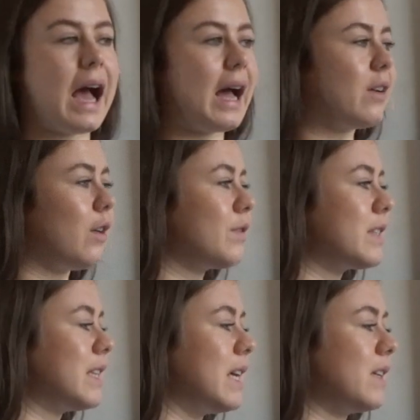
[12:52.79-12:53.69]
And
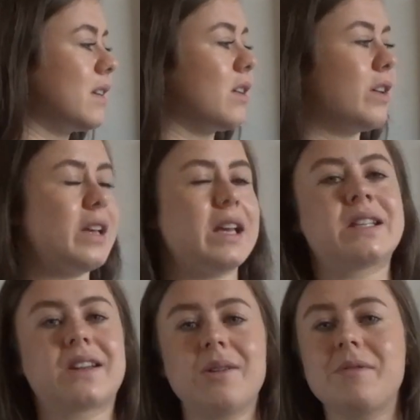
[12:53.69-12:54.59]
obviously
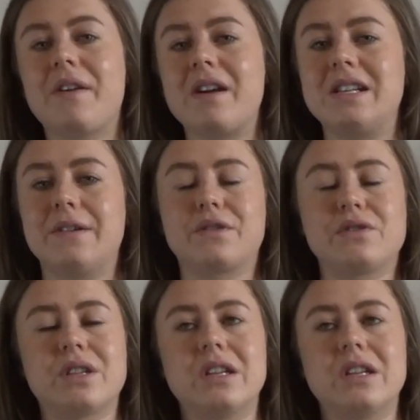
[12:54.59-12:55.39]
it's going to be very difficult to